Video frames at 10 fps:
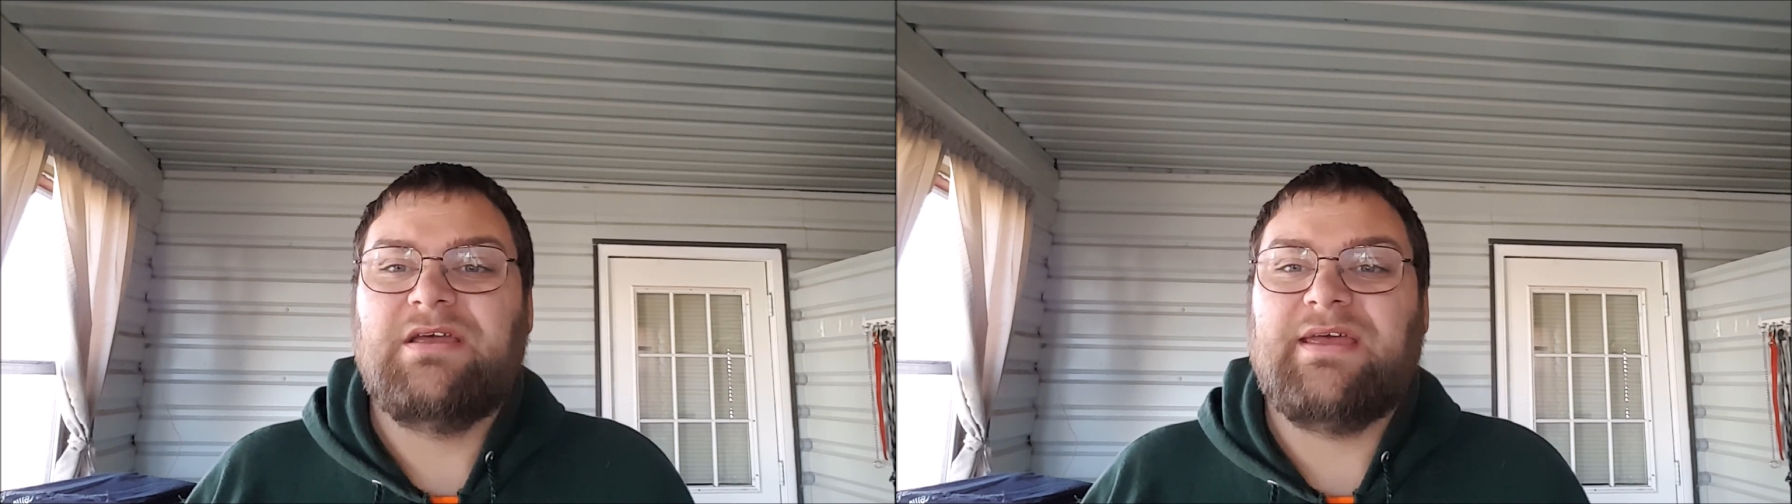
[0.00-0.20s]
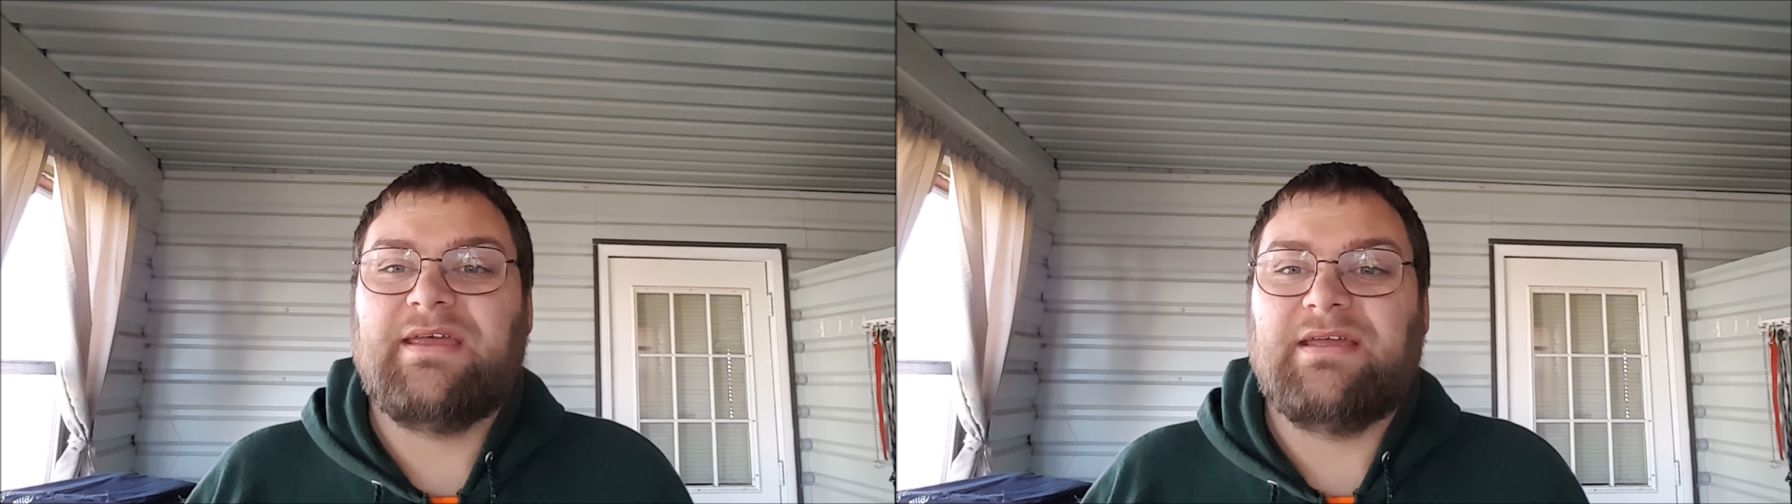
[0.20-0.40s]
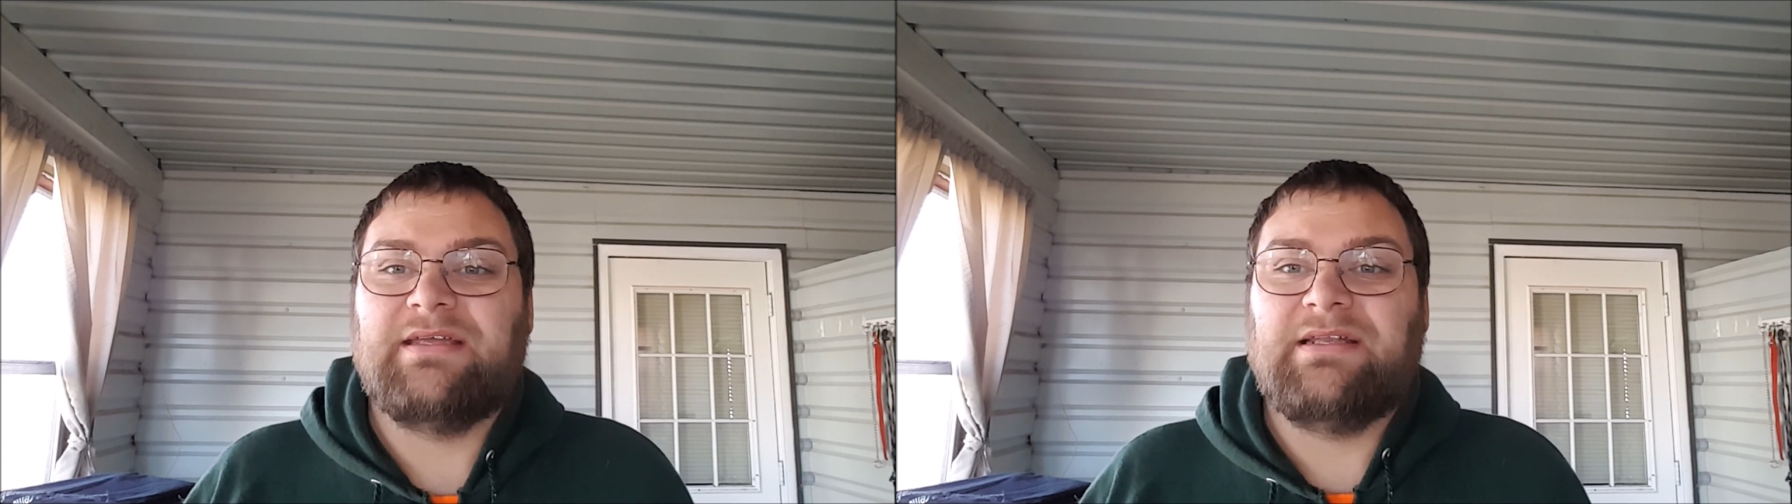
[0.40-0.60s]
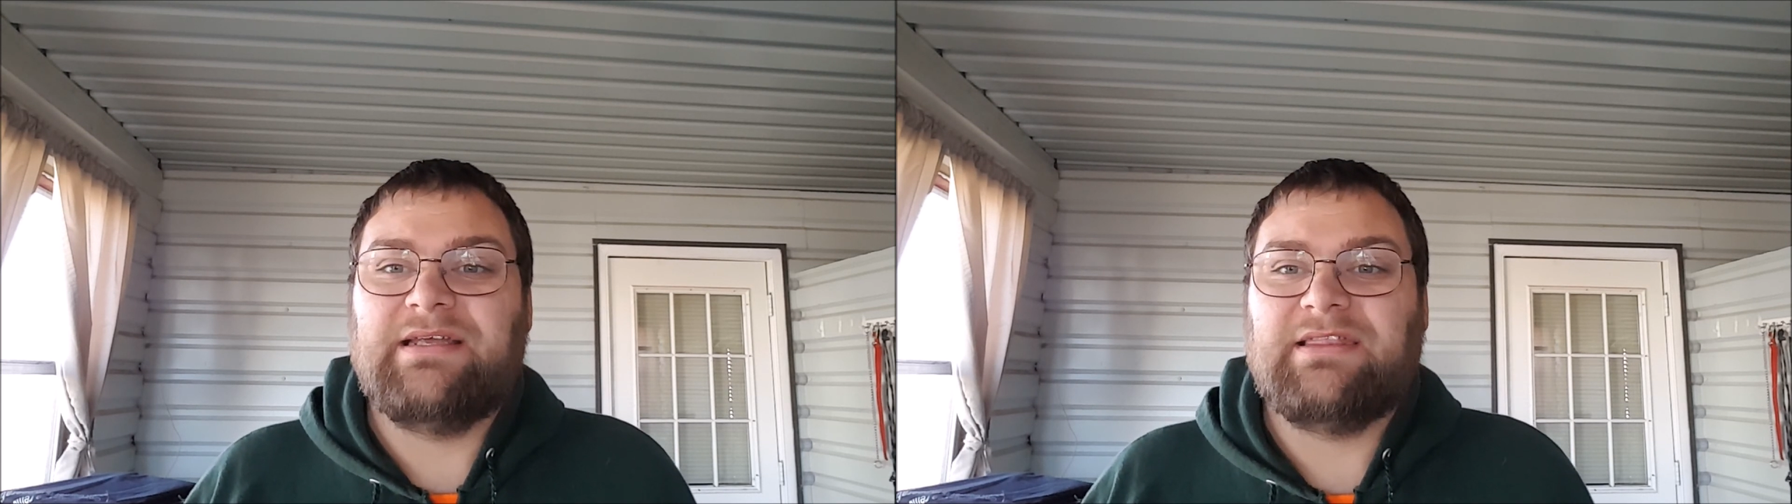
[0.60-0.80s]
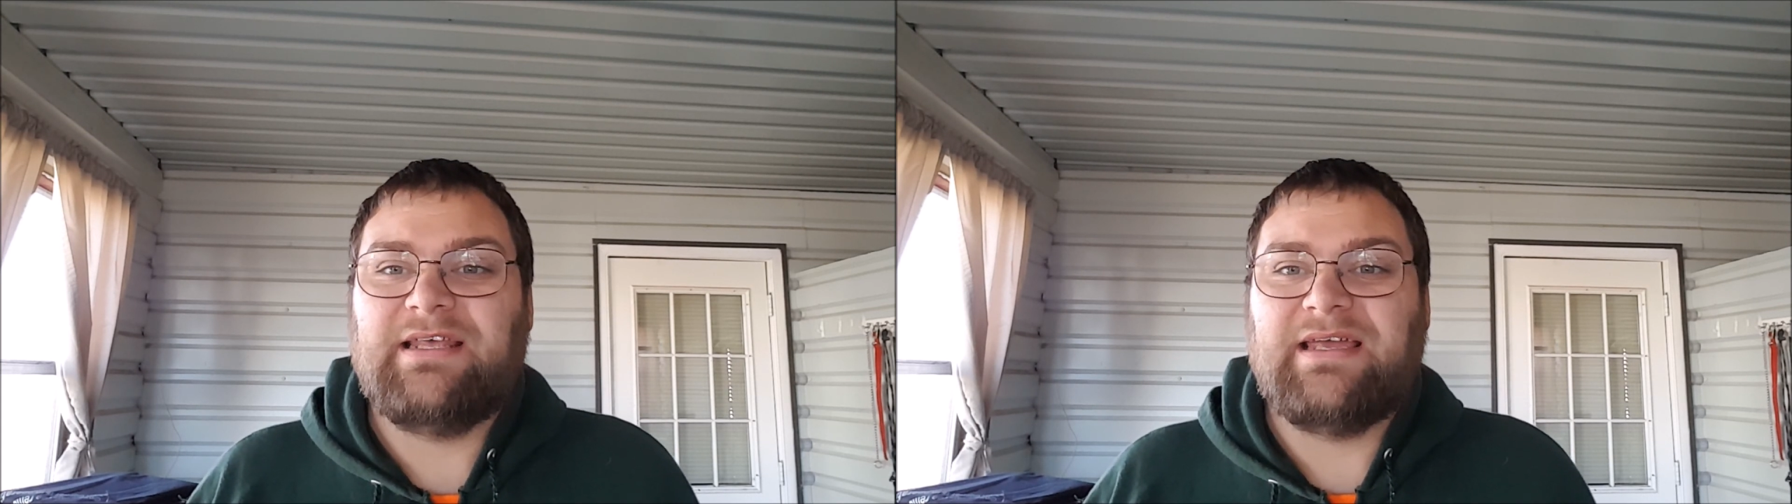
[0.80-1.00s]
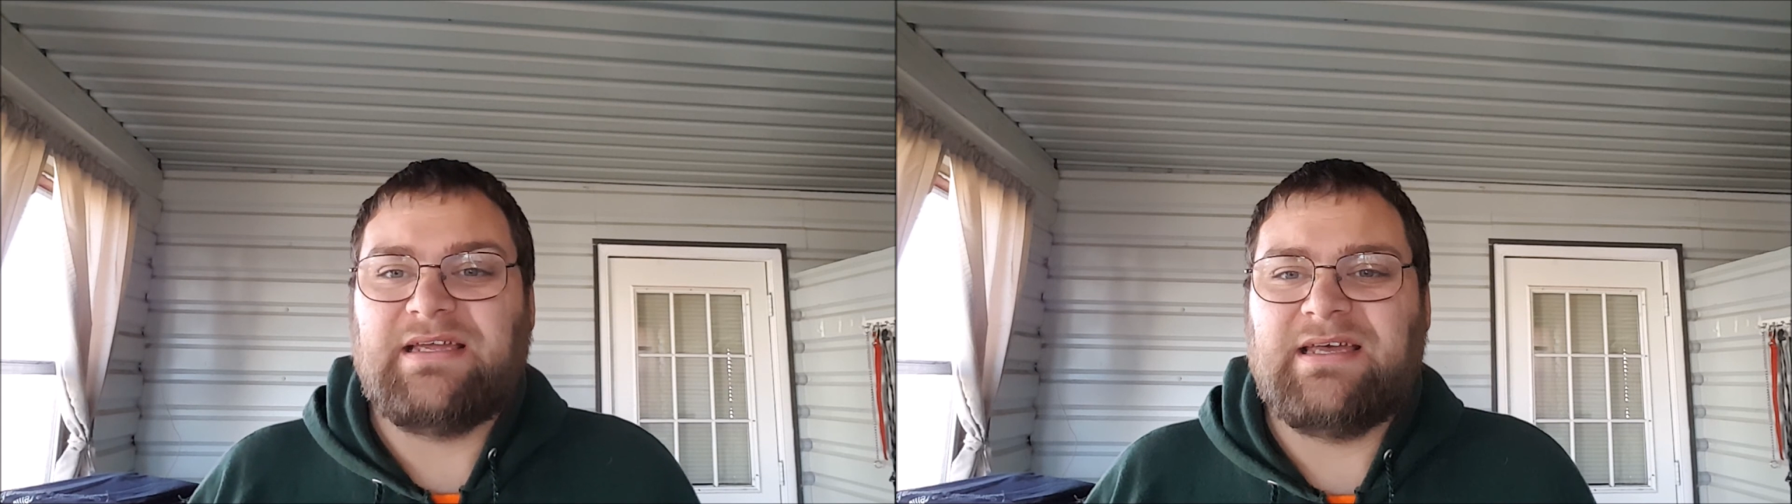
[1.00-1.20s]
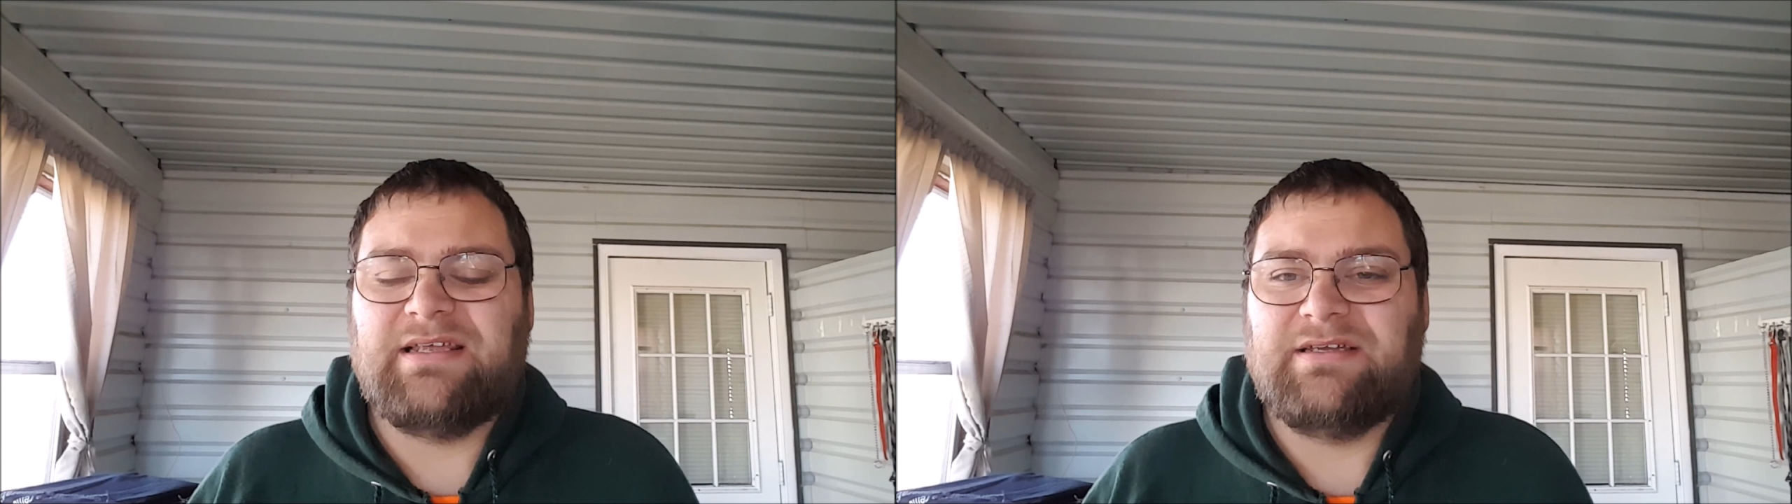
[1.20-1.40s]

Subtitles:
and let that kind